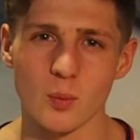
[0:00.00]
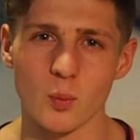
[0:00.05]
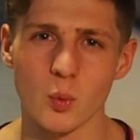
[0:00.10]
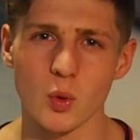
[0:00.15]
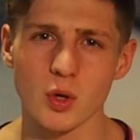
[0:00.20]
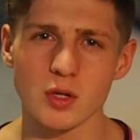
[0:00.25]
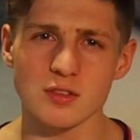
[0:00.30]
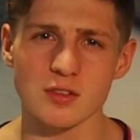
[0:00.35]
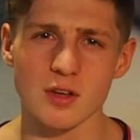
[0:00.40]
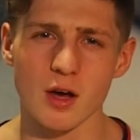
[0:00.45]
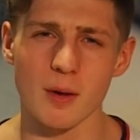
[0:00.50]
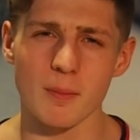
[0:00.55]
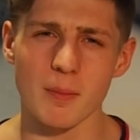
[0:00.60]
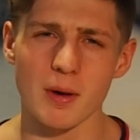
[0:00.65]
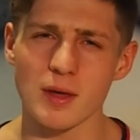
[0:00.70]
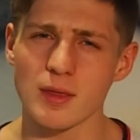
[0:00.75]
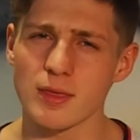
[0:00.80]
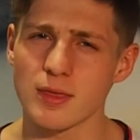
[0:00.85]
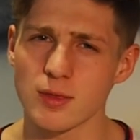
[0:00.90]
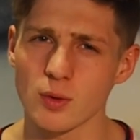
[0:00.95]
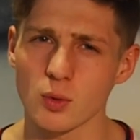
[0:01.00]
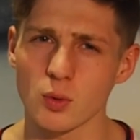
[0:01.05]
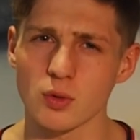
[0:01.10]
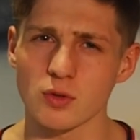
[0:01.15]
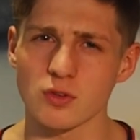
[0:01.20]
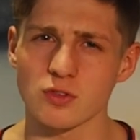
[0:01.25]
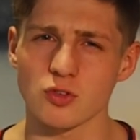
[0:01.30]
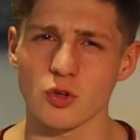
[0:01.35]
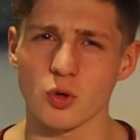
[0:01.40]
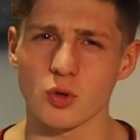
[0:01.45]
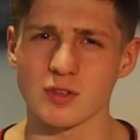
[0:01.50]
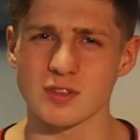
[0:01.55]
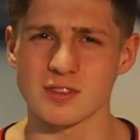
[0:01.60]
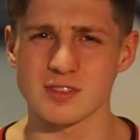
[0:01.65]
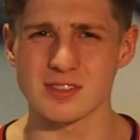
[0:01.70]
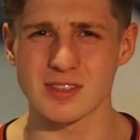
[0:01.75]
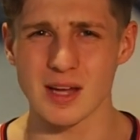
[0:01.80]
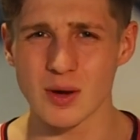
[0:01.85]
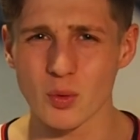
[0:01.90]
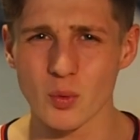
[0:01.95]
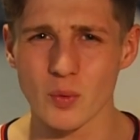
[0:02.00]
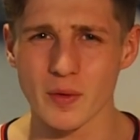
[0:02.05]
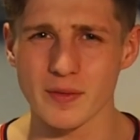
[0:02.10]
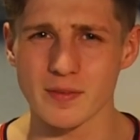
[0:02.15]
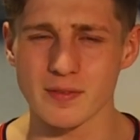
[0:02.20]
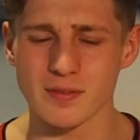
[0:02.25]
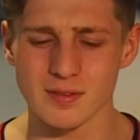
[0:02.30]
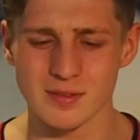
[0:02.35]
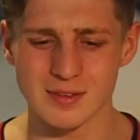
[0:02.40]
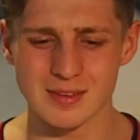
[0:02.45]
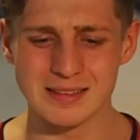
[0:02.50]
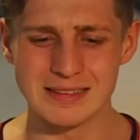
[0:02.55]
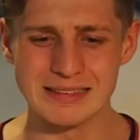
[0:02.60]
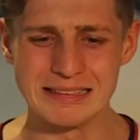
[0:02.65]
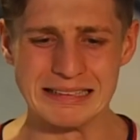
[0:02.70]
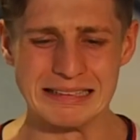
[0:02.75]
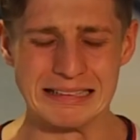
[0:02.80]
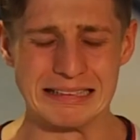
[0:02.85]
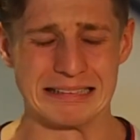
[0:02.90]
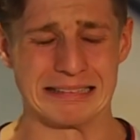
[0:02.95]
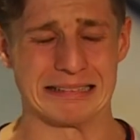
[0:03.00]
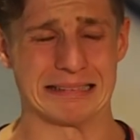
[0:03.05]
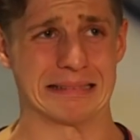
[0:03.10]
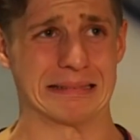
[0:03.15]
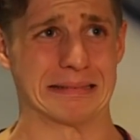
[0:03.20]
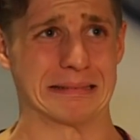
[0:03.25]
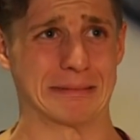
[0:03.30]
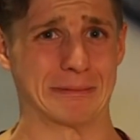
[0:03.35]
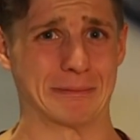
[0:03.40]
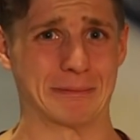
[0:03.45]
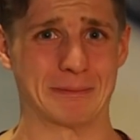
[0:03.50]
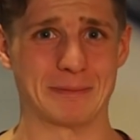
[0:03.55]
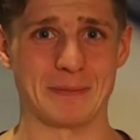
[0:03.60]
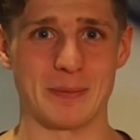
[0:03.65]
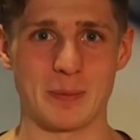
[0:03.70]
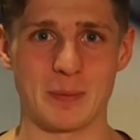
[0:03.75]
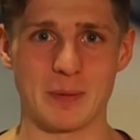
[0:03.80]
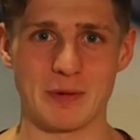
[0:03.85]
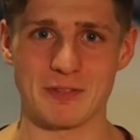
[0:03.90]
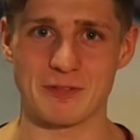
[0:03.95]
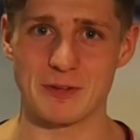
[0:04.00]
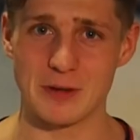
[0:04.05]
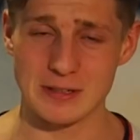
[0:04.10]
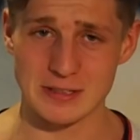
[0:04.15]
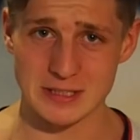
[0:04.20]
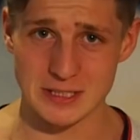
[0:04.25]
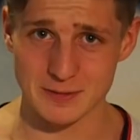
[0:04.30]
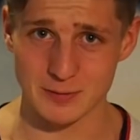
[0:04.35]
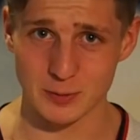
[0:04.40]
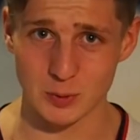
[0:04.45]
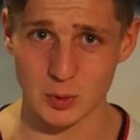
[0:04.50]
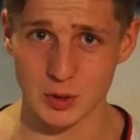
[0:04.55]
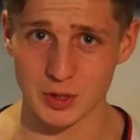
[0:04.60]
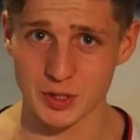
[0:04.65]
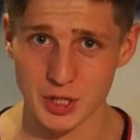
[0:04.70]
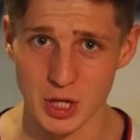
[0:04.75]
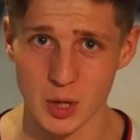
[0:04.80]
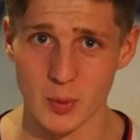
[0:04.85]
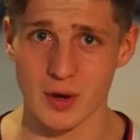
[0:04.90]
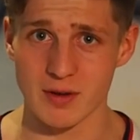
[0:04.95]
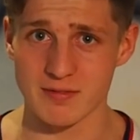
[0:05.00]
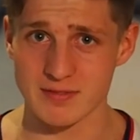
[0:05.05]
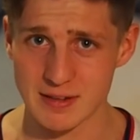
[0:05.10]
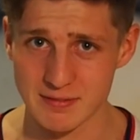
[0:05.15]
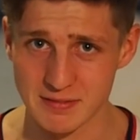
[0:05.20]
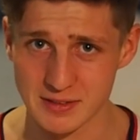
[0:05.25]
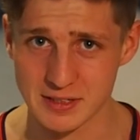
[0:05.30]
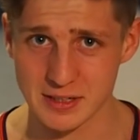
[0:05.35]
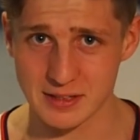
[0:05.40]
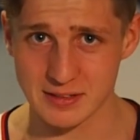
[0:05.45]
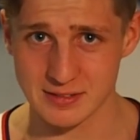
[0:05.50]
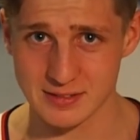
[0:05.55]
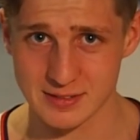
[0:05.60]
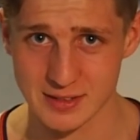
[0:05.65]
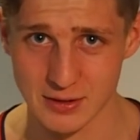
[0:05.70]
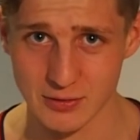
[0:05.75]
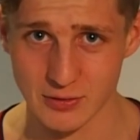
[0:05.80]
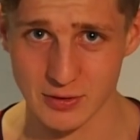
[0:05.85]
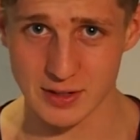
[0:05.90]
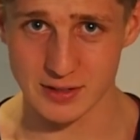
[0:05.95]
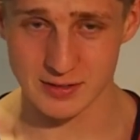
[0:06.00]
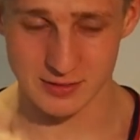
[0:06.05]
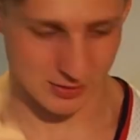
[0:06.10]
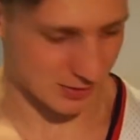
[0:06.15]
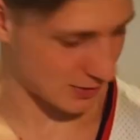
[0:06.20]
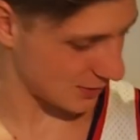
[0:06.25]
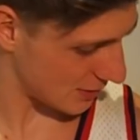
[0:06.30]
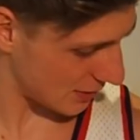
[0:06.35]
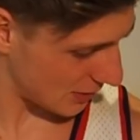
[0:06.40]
What are my thoughts on steroids? Well, first of all, no, I've never done steroids because